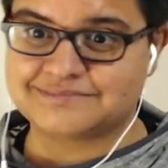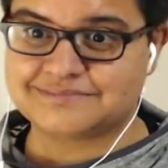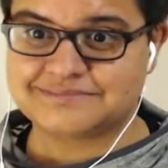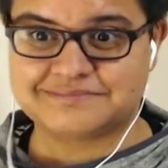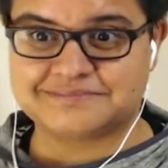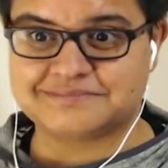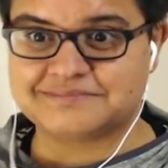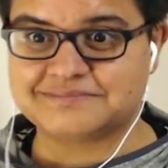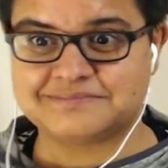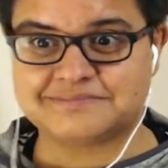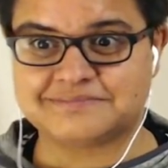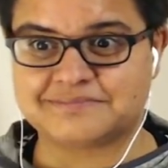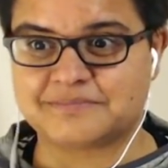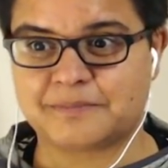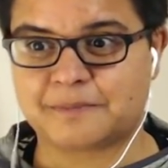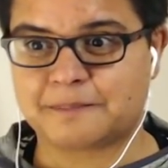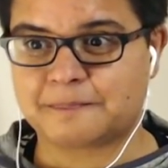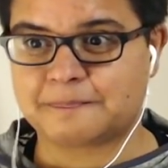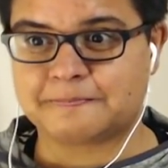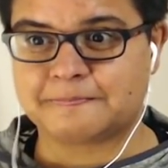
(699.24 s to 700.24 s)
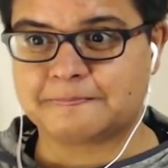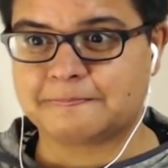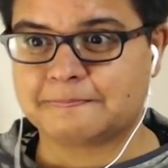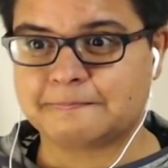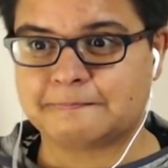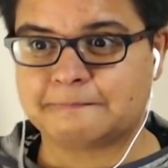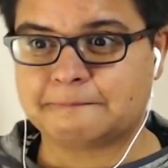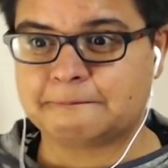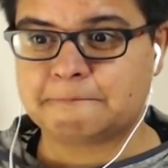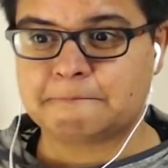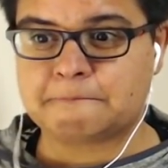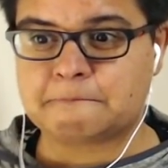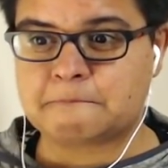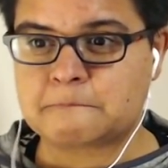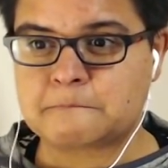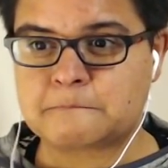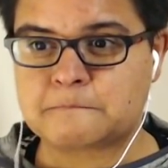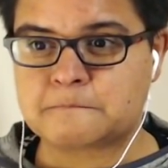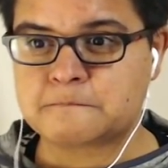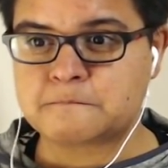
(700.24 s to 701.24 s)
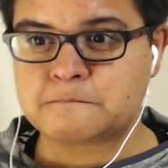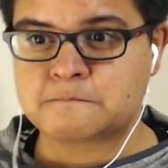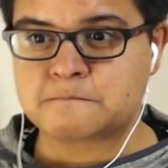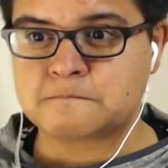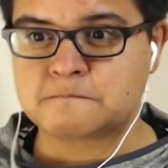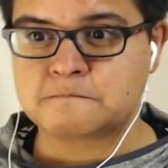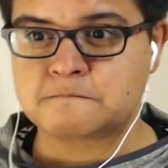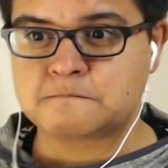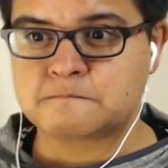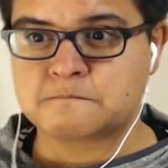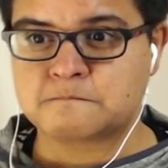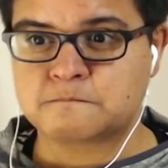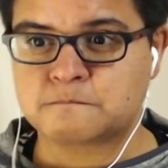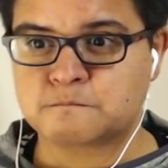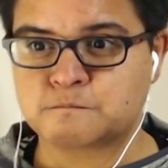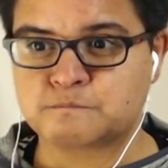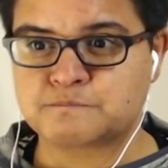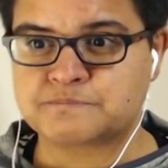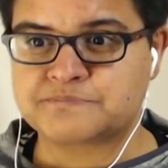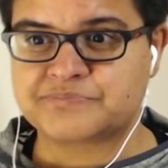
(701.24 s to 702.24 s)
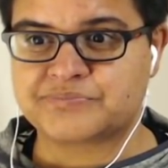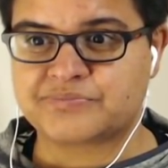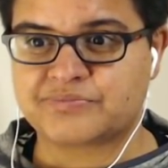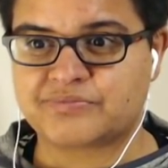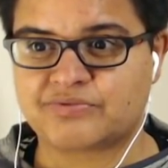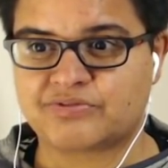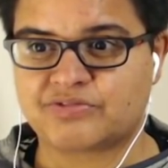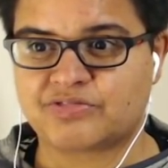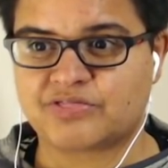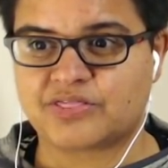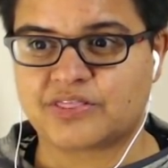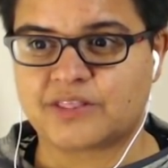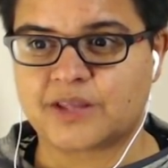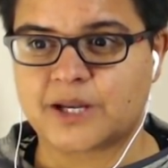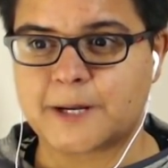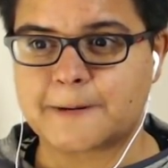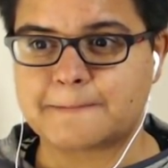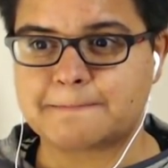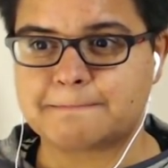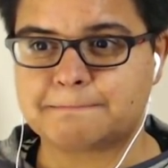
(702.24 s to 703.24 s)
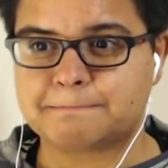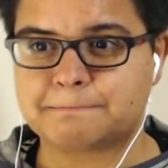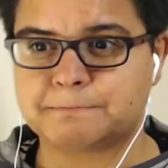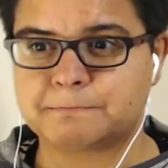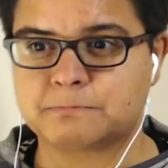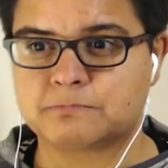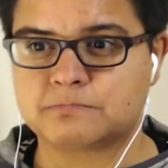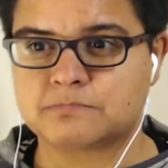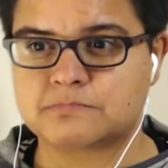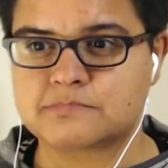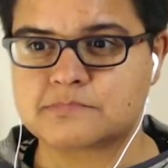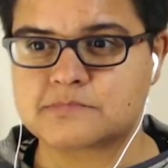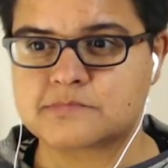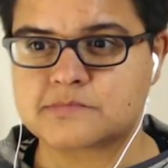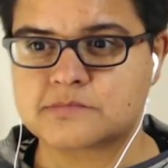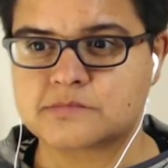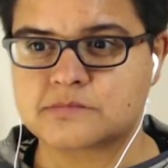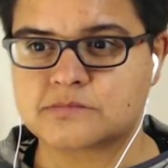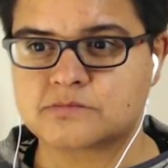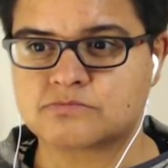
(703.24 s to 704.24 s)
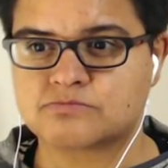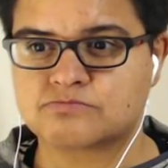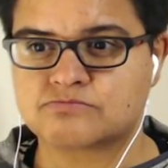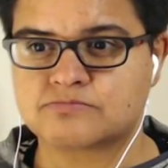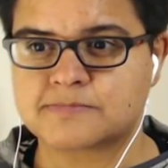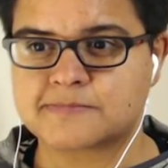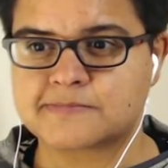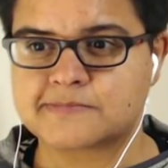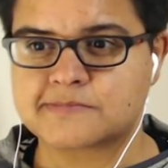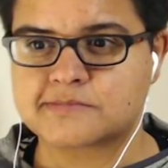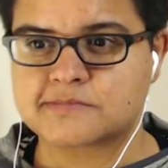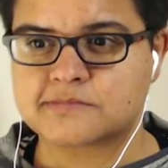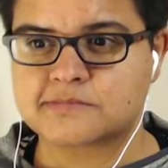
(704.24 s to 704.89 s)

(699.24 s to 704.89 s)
Well, I can't flip this house if it's rotting with mold. And if I can't flip it in a couple of months...